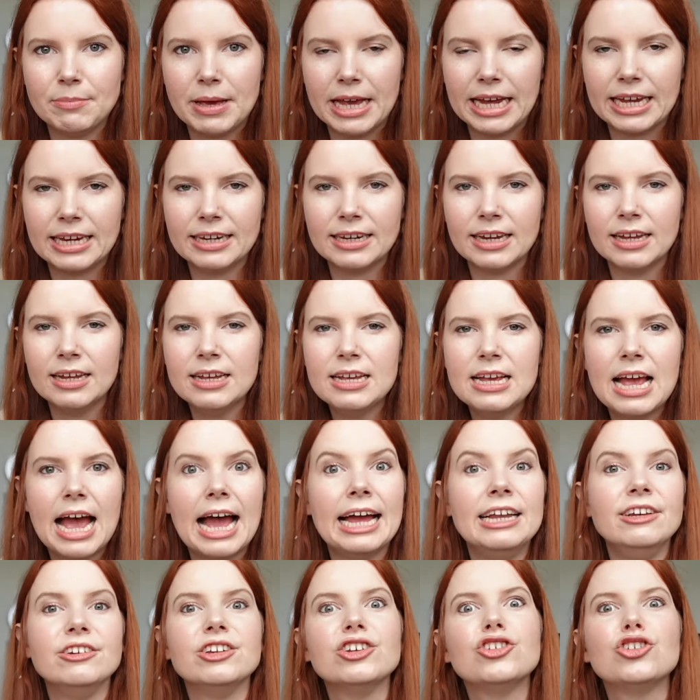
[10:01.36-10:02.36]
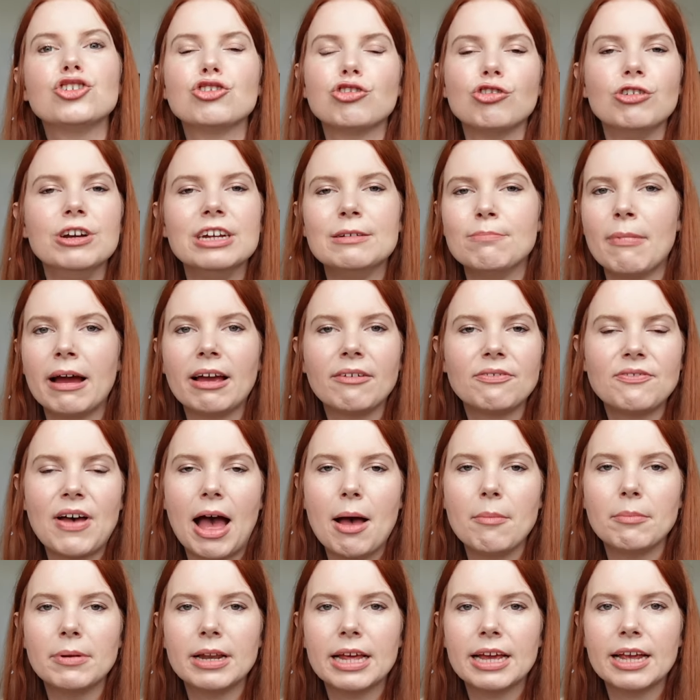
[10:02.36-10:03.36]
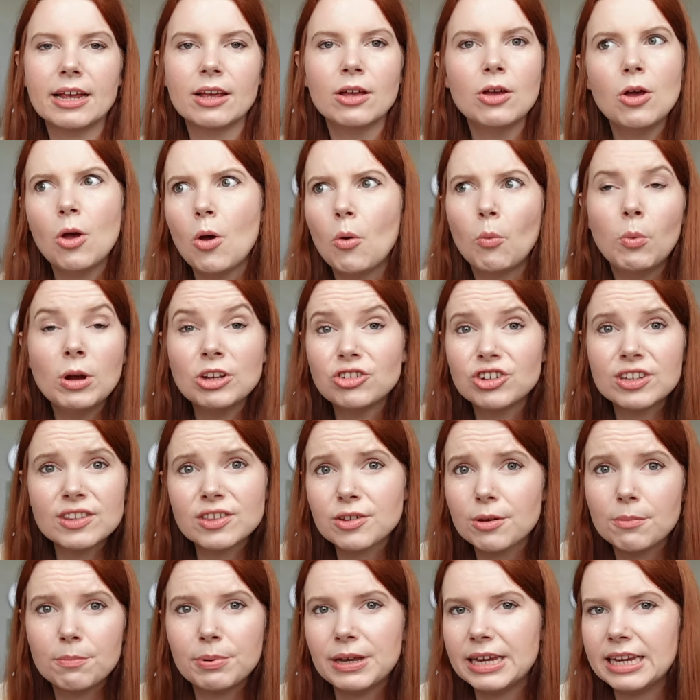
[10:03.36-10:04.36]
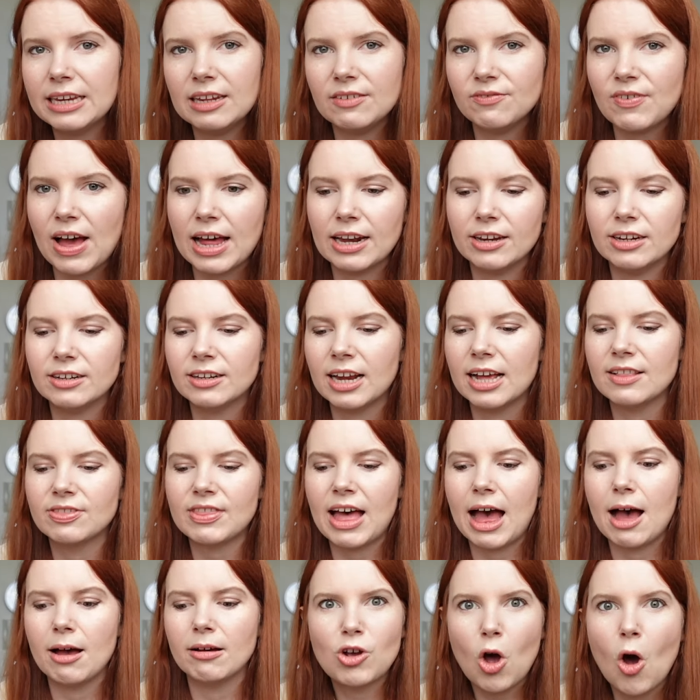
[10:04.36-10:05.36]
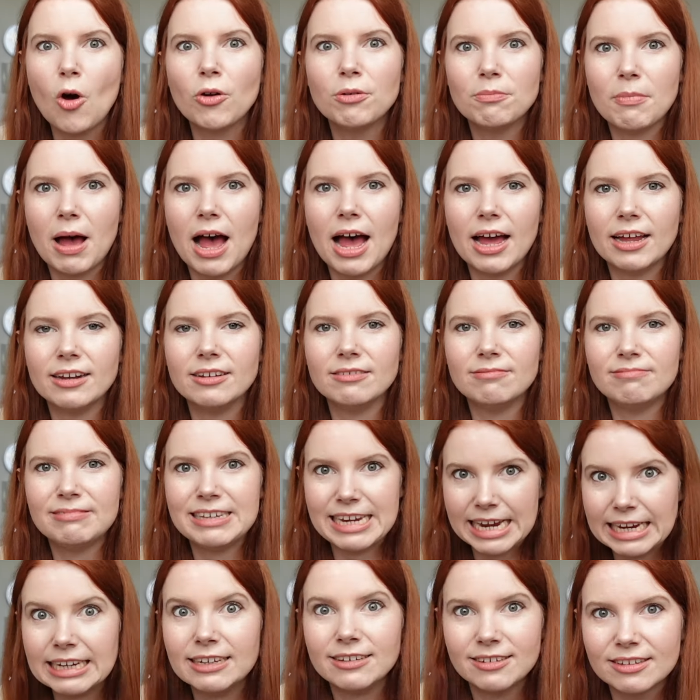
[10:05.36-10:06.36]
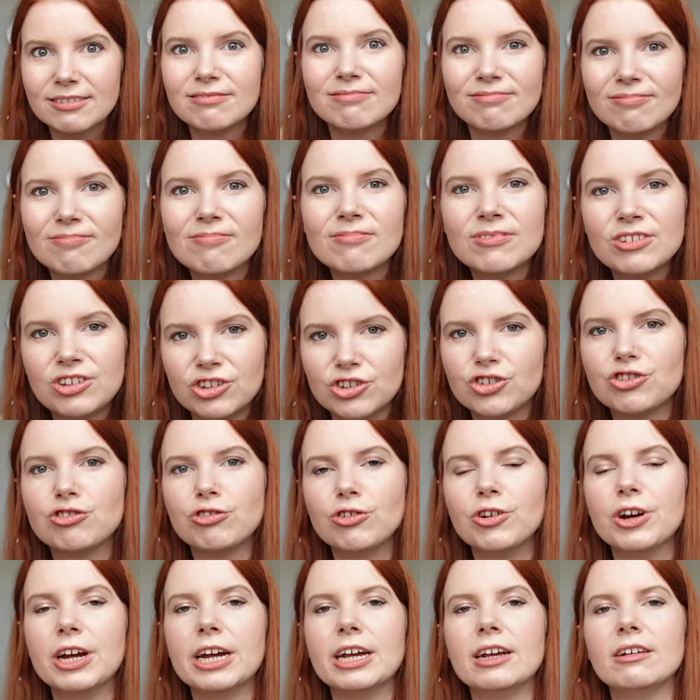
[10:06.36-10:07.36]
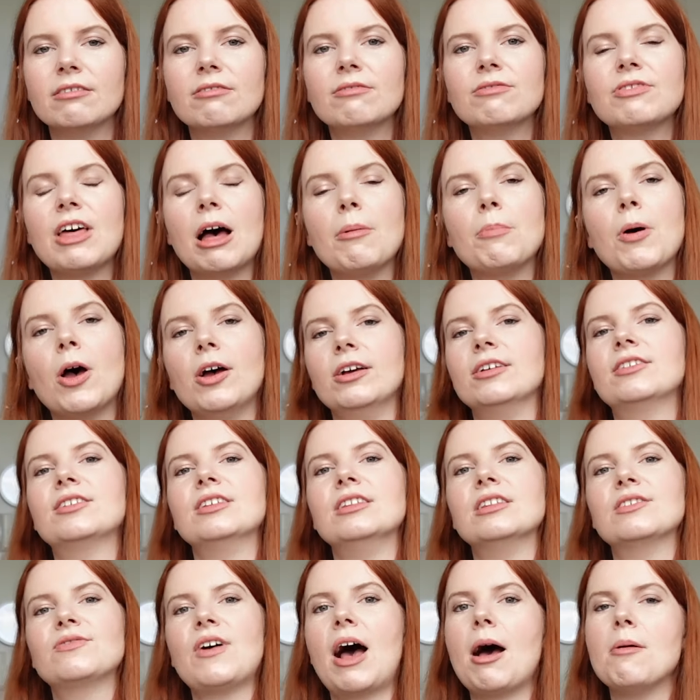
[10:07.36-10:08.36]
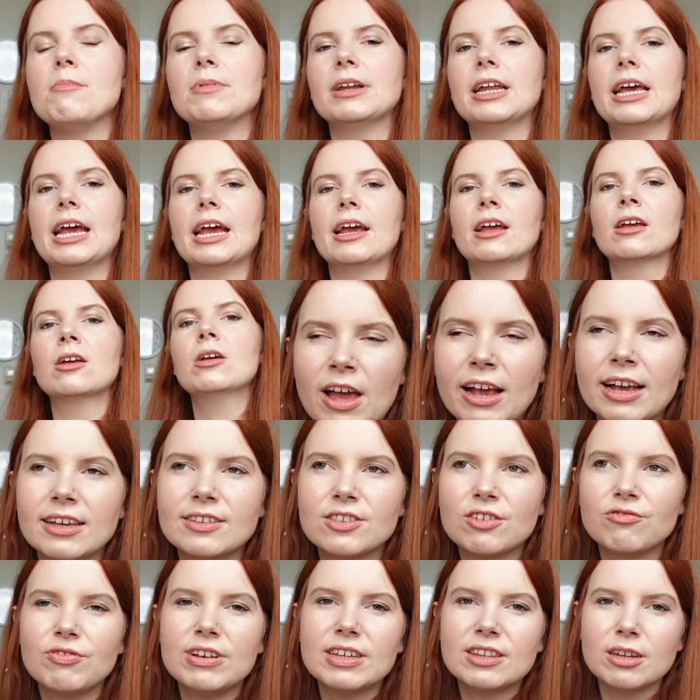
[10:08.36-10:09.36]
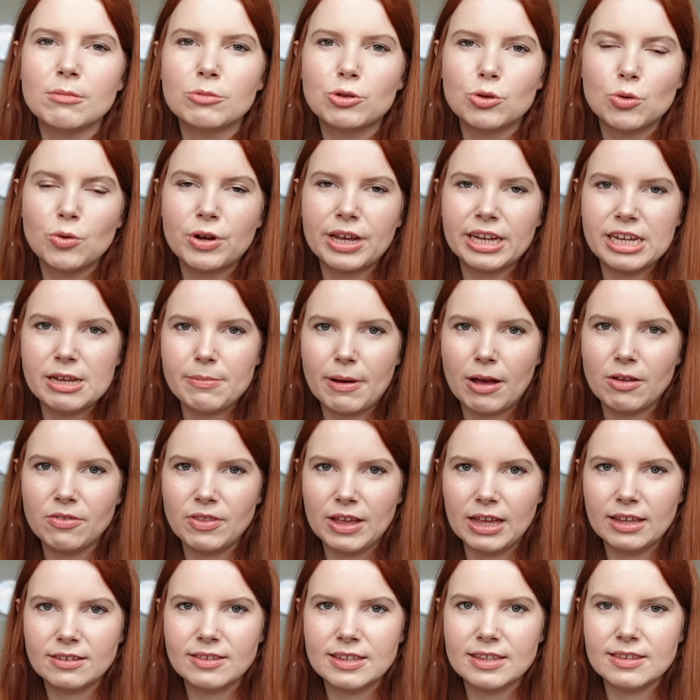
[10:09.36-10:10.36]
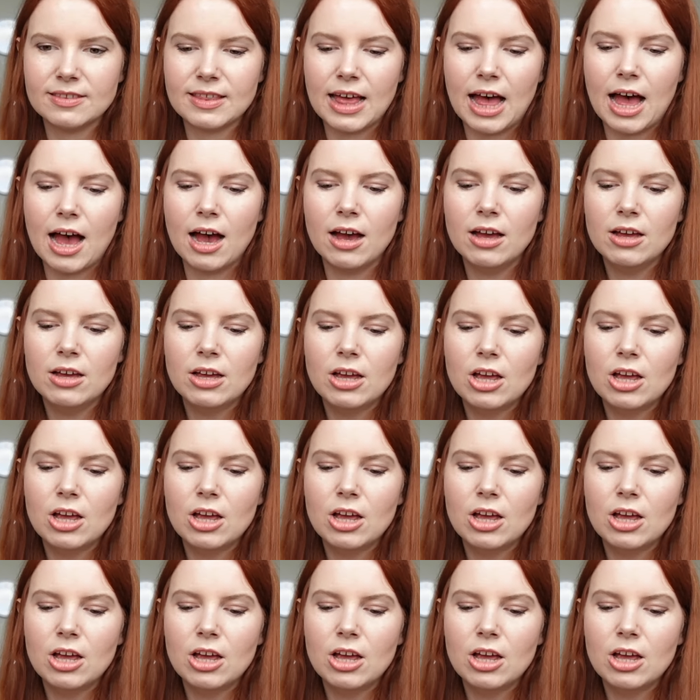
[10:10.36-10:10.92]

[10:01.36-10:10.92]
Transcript: in and destroyed my family, which is completely valid. Like, that con man did destroy that person's family. I guess the reason I'm talking about this is that